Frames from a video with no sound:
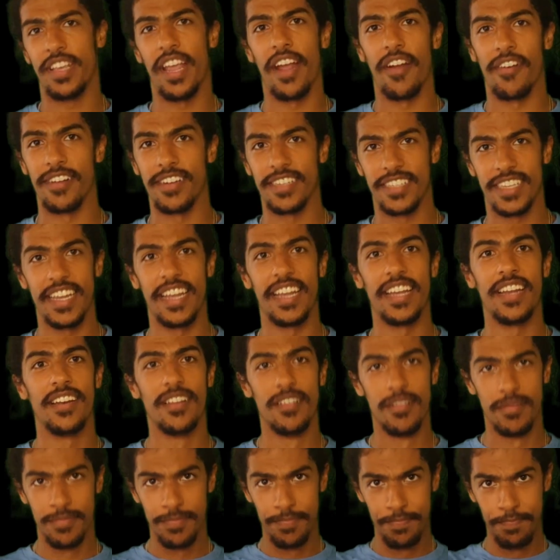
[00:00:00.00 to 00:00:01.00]

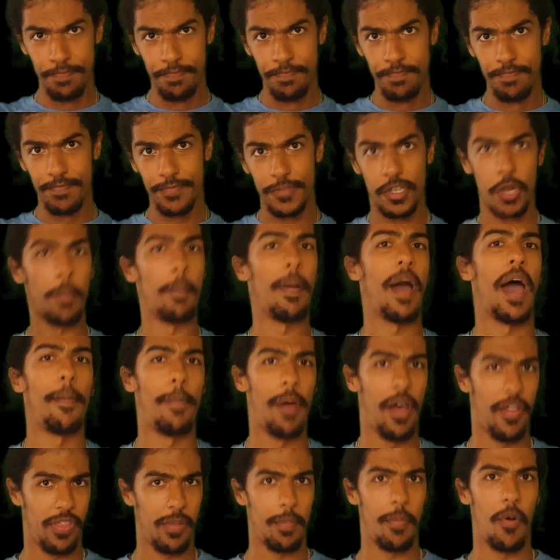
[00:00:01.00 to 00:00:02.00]
guaranteed to pop
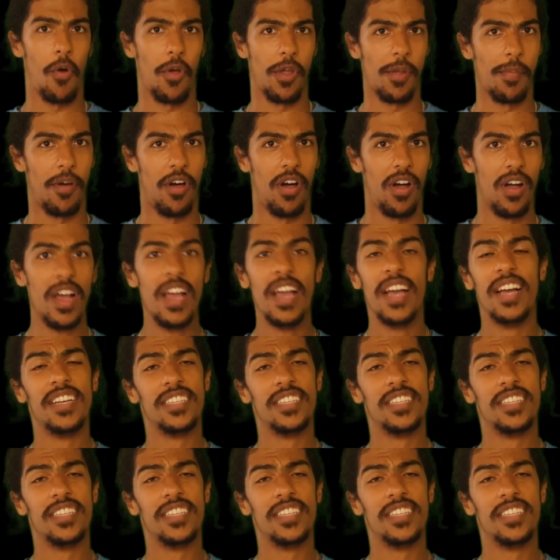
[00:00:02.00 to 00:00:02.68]
out the Pokeball.